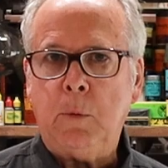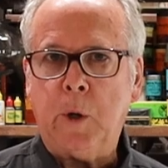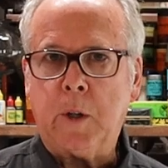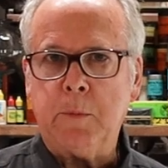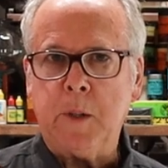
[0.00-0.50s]

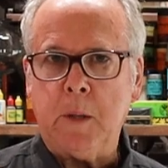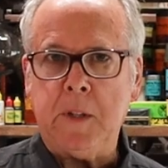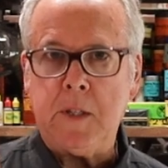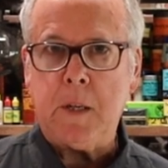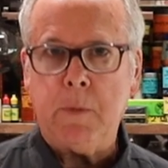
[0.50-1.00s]
Welcome to the
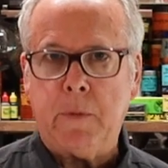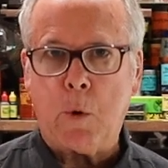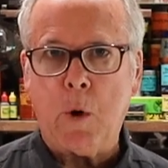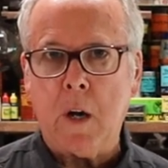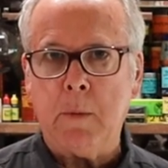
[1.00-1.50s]
Museum of
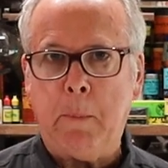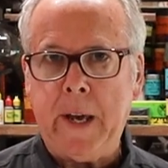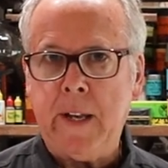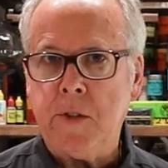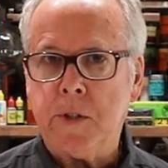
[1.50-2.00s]
Aquarium and
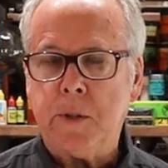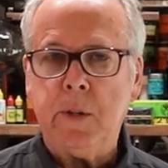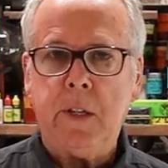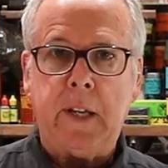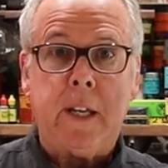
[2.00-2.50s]
Pet
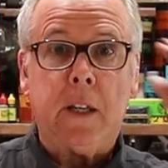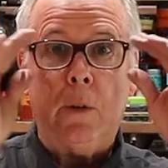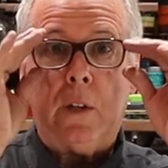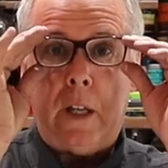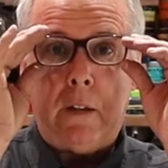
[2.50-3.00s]
History. Thank
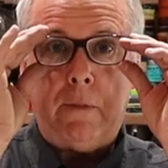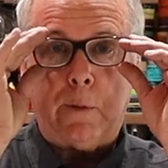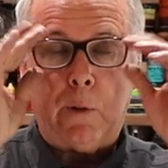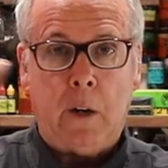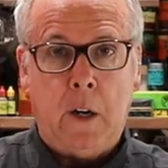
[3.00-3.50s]
you again
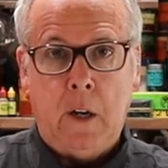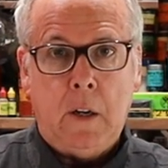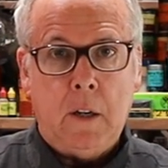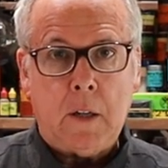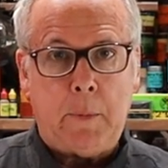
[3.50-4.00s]
for
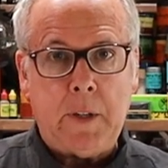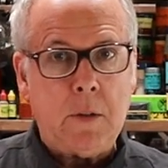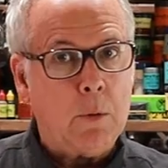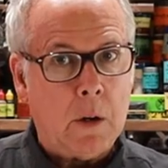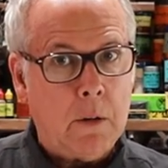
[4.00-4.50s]
coming
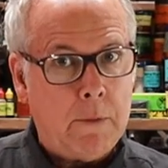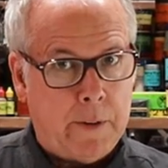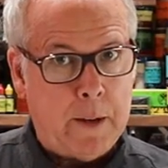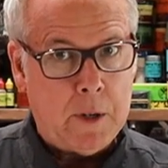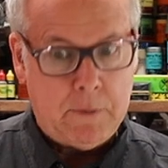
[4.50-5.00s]
to our
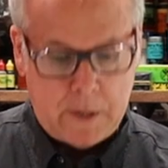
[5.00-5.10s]
five-minute